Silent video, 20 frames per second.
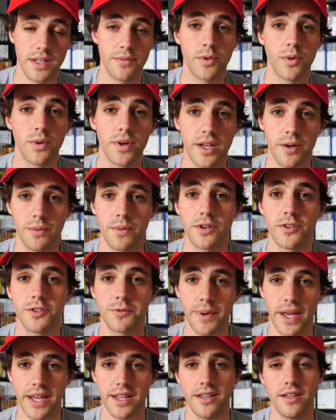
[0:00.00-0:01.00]
If you want to get real
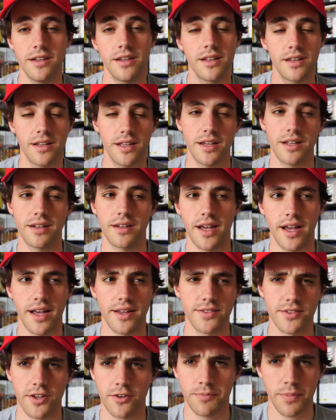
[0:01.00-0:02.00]
specky, you can get
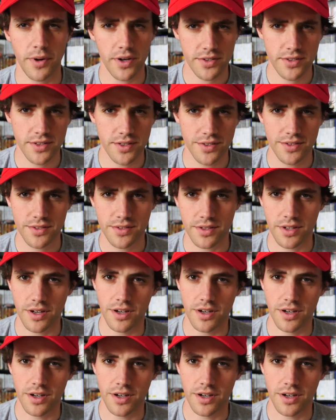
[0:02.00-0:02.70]
soft boxes